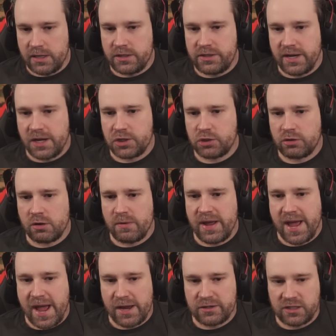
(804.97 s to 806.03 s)
Destro
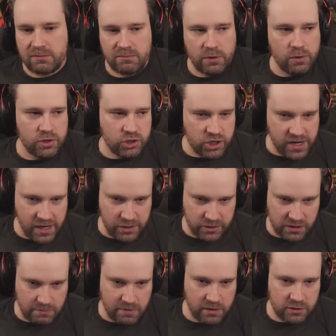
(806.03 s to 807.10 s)
has the most
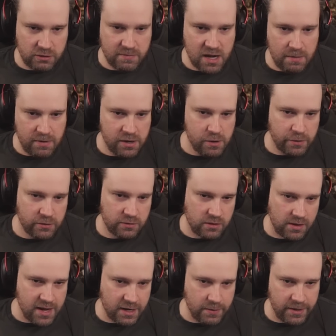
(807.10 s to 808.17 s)
changes. I'm going to zoom out a bit here because there's a
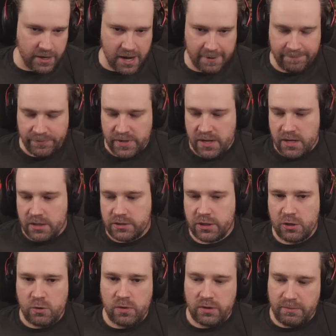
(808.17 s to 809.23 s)
lot going on.
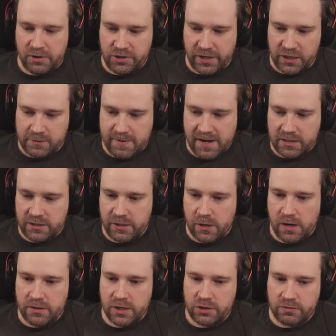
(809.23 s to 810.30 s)
So let me change specs
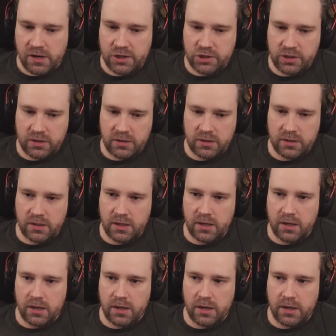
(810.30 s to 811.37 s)
here. Destruction,
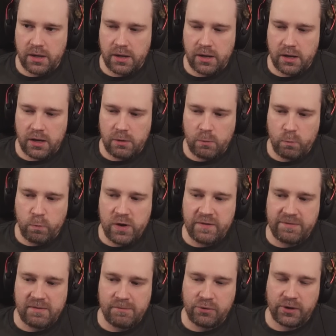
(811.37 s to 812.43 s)
we've
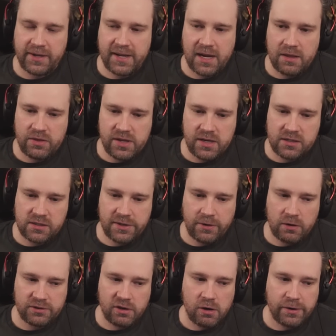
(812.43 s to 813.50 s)
been playing the
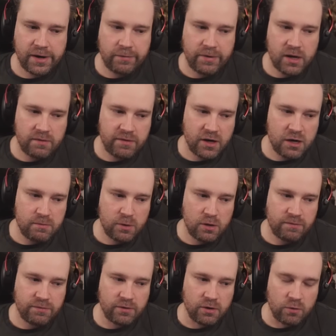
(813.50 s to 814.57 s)
single target Rain and Fire
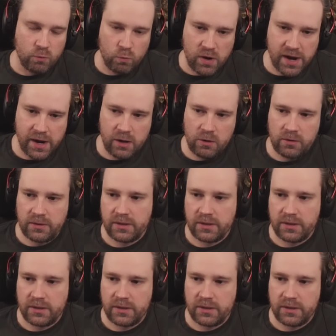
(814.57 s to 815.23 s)
build for a while.